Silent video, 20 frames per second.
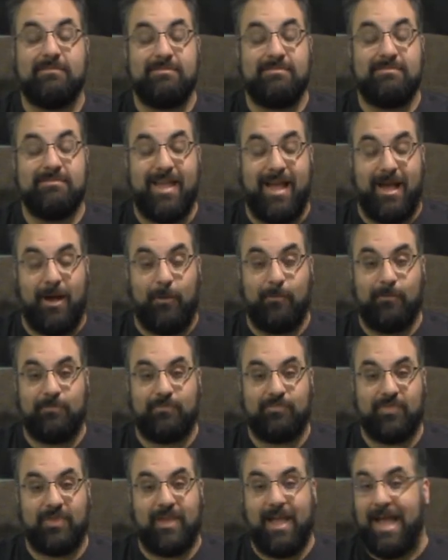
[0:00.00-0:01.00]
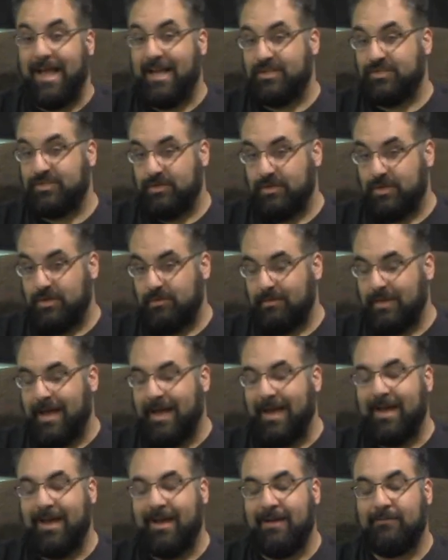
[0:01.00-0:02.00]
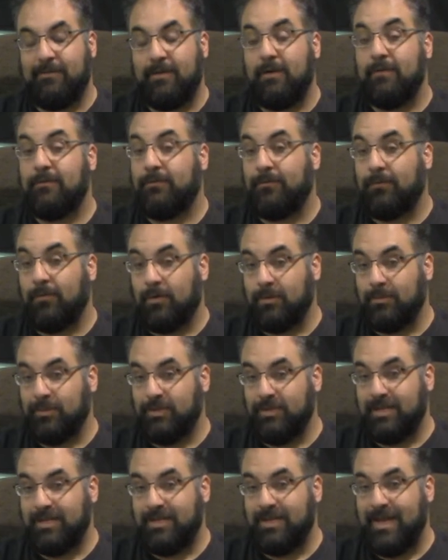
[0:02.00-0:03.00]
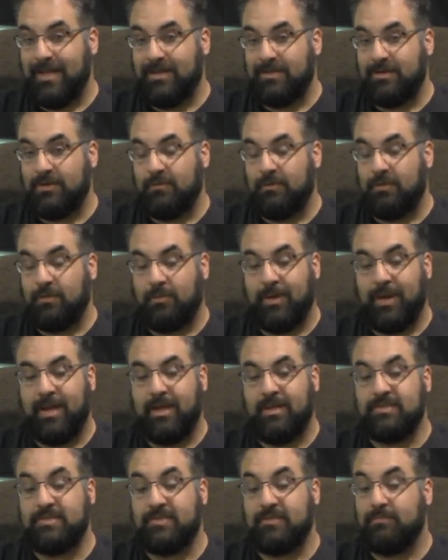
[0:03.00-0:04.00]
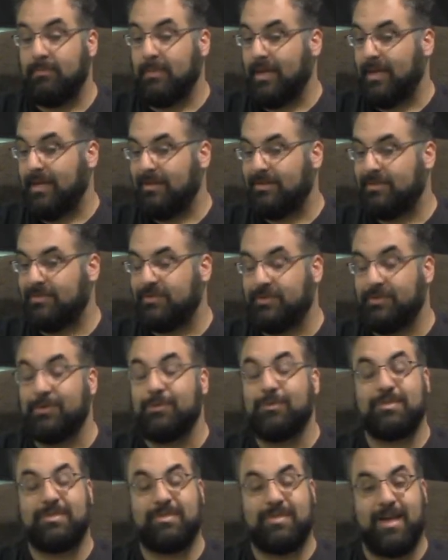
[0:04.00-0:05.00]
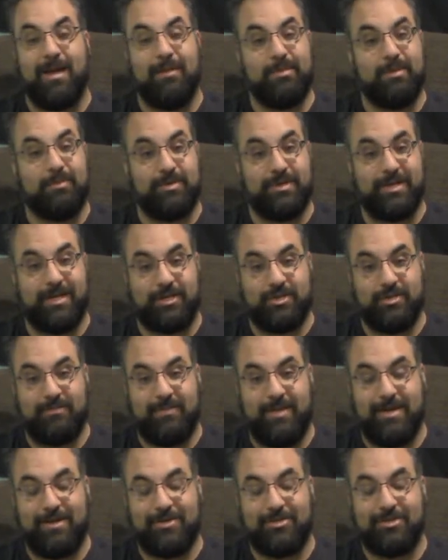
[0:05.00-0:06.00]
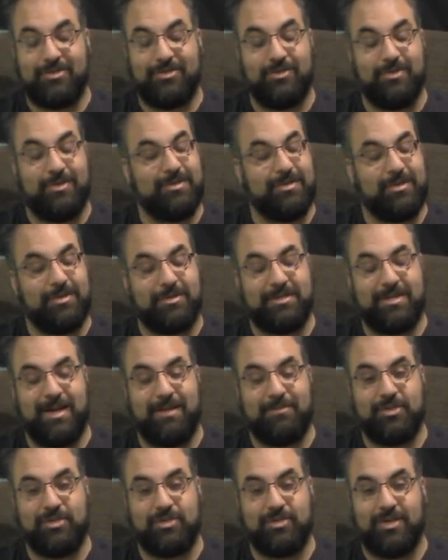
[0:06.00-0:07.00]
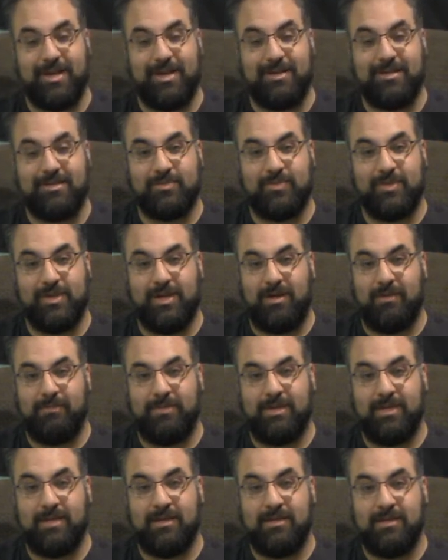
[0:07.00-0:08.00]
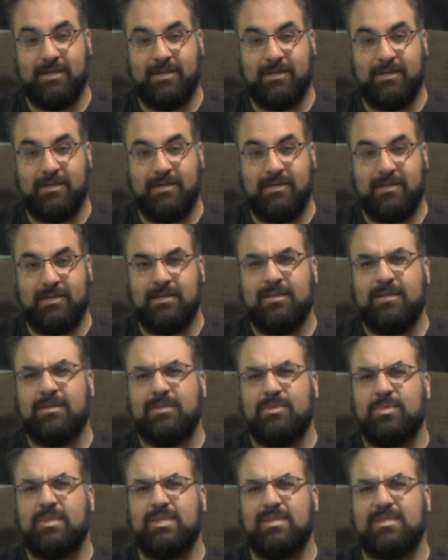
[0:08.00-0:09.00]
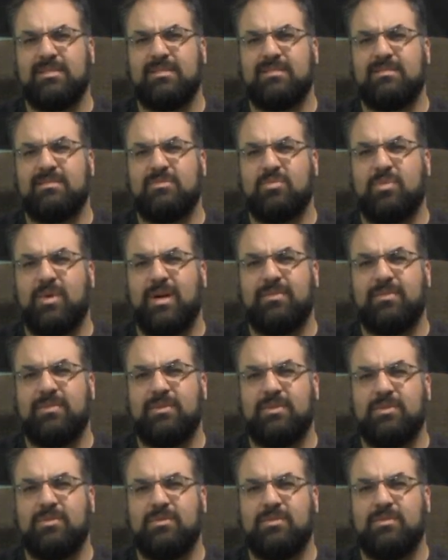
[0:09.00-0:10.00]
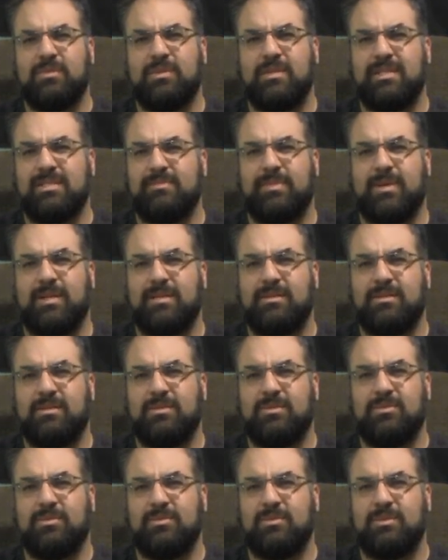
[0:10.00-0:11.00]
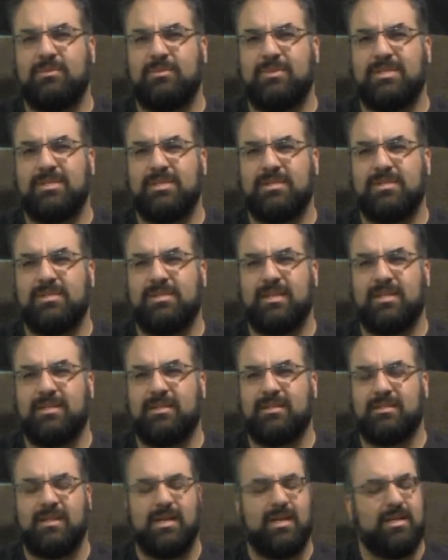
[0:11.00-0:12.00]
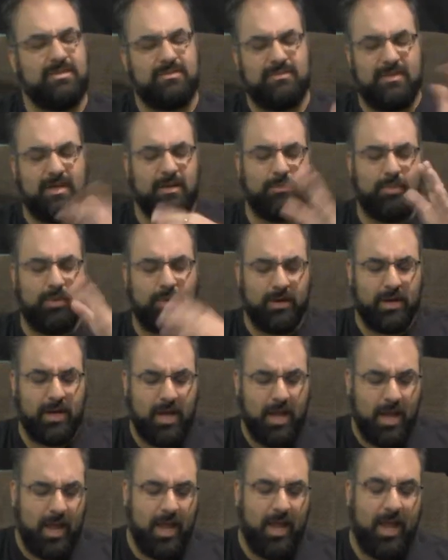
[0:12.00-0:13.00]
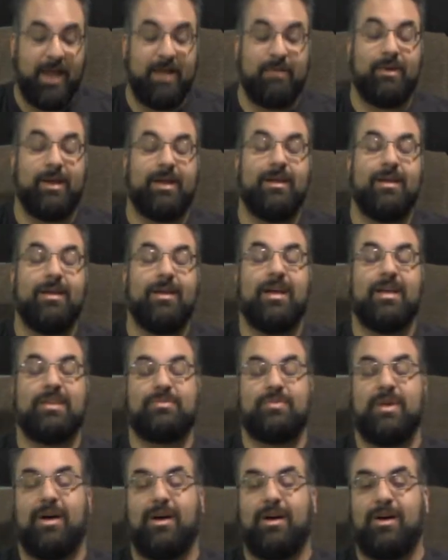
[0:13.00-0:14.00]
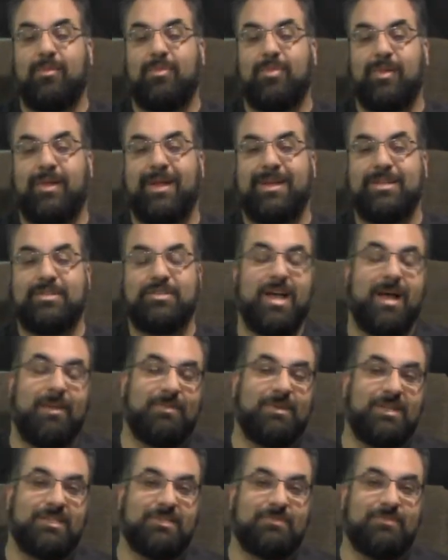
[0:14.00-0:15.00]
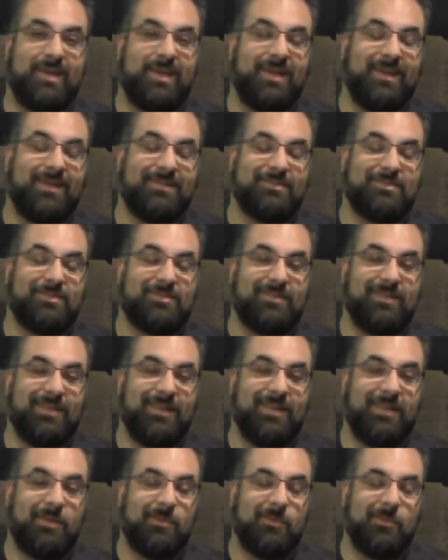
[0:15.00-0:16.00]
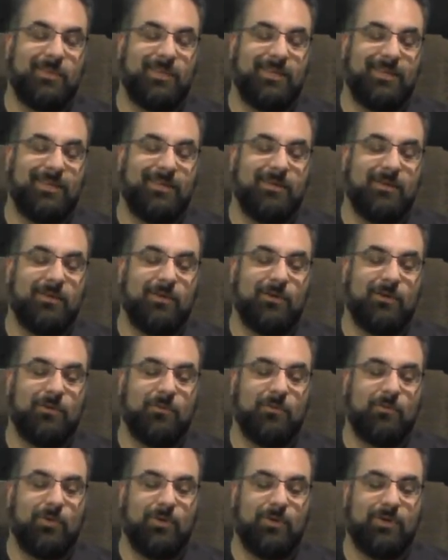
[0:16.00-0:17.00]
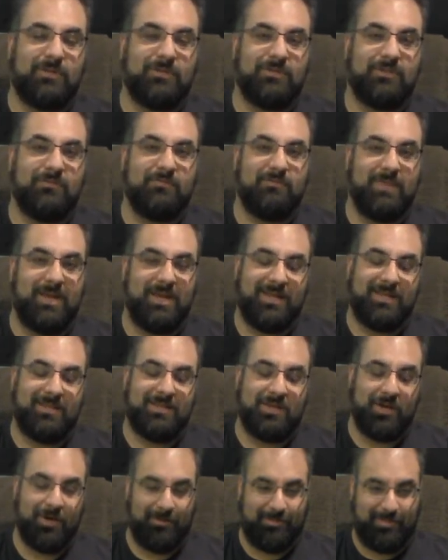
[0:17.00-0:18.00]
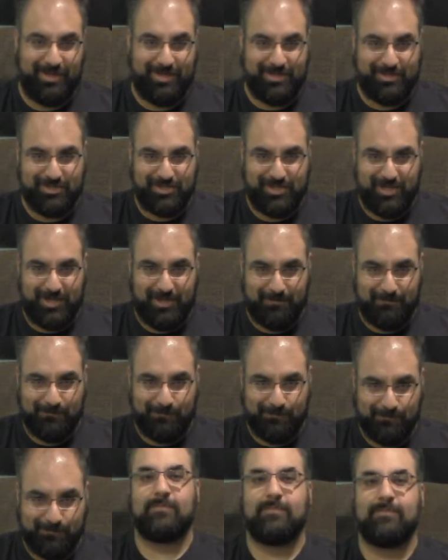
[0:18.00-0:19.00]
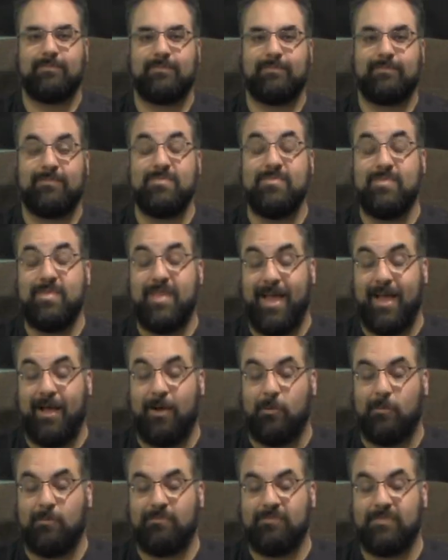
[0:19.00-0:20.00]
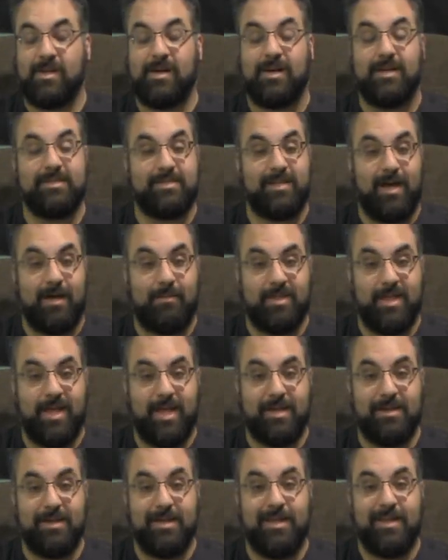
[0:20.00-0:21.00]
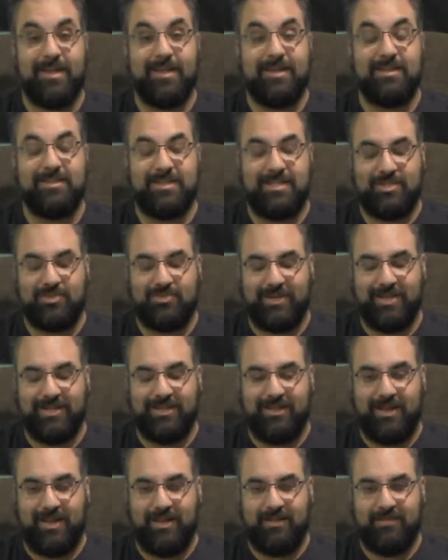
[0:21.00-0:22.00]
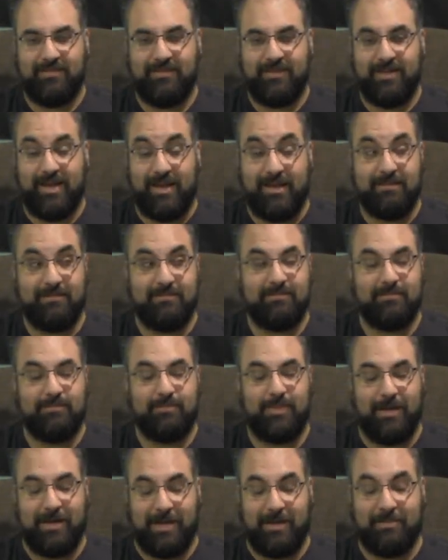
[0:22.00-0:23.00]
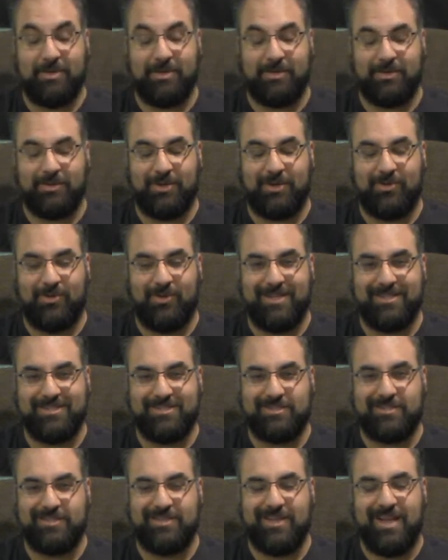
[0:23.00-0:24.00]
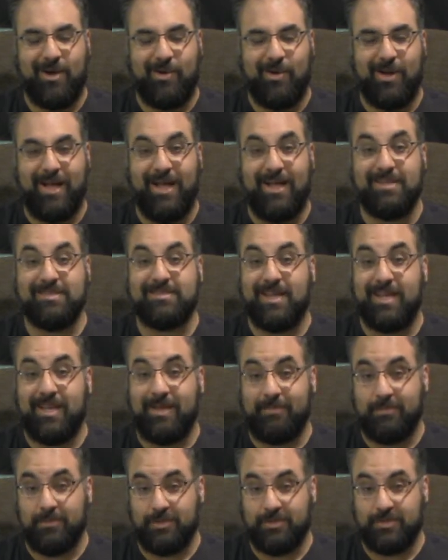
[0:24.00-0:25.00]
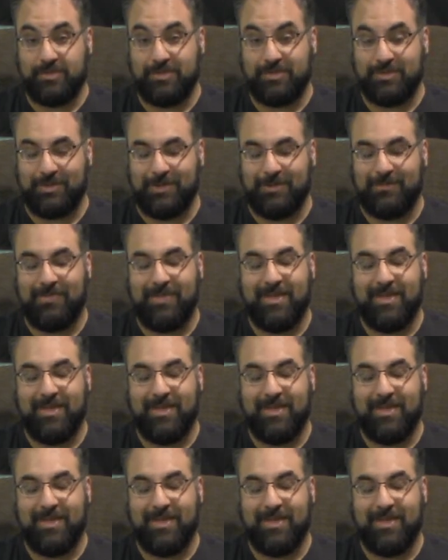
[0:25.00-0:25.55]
Now, as you know, I have formally handed over the reins of Maid to Sam, the production manager, so it's her time to shine as we all be... What is it? Waifu? Husbando? What is it technically? That's not important. Anyway, as we all play Japanese maids in the world of Maid the RPG. Now, on top of that, D20 Live, at popular request, now has a merch store.